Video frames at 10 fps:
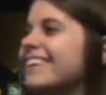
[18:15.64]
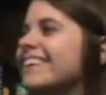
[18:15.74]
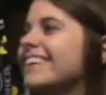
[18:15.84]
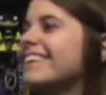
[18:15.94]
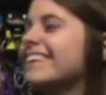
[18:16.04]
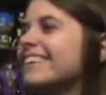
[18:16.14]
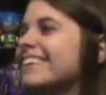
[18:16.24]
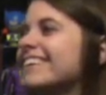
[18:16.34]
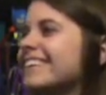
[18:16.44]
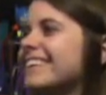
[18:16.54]

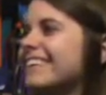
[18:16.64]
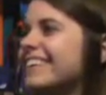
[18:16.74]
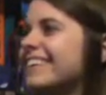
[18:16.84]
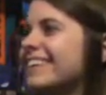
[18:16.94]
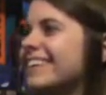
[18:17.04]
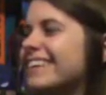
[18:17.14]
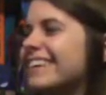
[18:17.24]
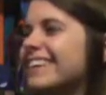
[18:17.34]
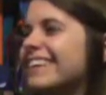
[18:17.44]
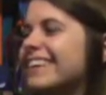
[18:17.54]

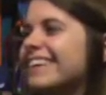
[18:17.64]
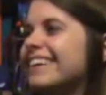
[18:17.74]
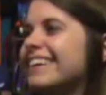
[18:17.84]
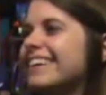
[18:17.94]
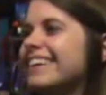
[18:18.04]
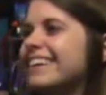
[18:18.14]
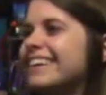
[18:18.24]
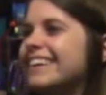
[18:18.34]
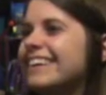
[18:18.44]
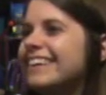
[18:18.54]

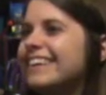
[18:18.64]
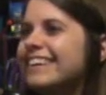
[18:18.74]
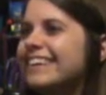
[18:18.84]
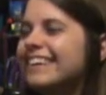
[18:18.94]
(not speaking)